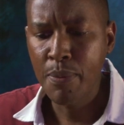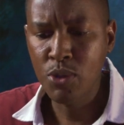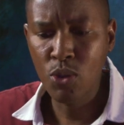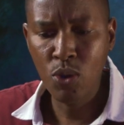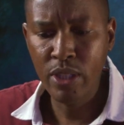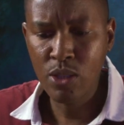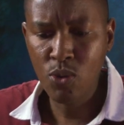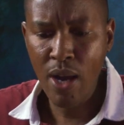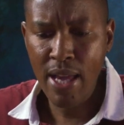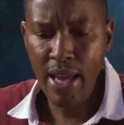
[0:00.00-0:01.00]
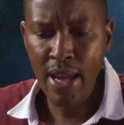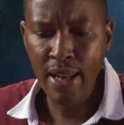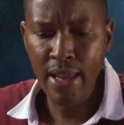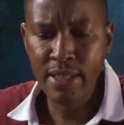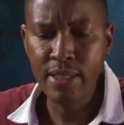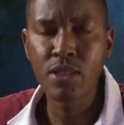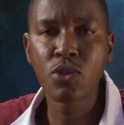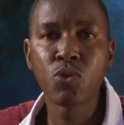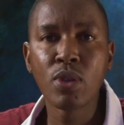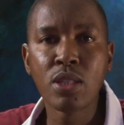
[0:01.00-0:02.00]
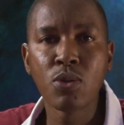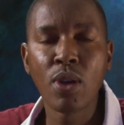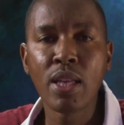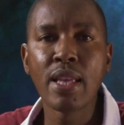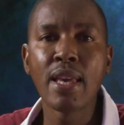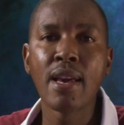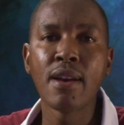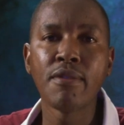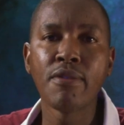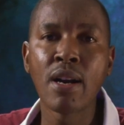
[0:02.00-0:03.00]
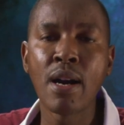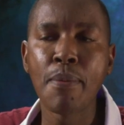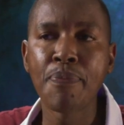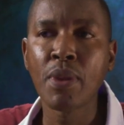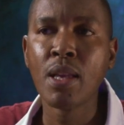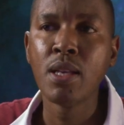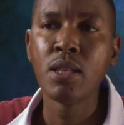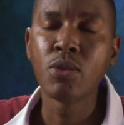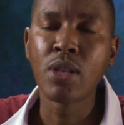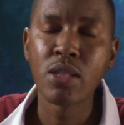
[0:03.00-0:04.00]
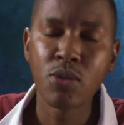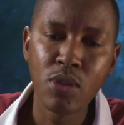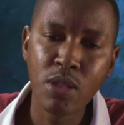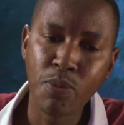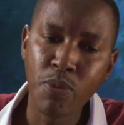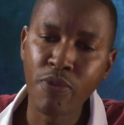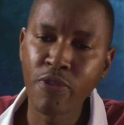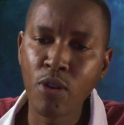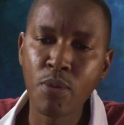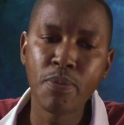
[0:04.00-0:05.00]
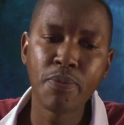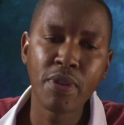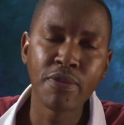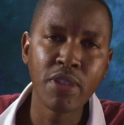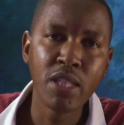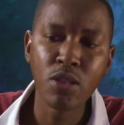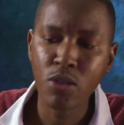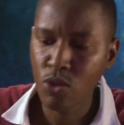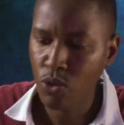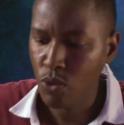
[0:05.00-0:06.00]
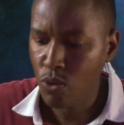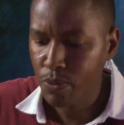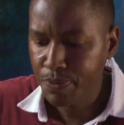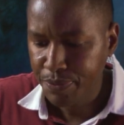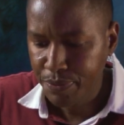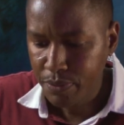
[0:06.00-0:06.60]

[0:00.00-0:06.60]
So that's why I like this switch where they have you can switch from video to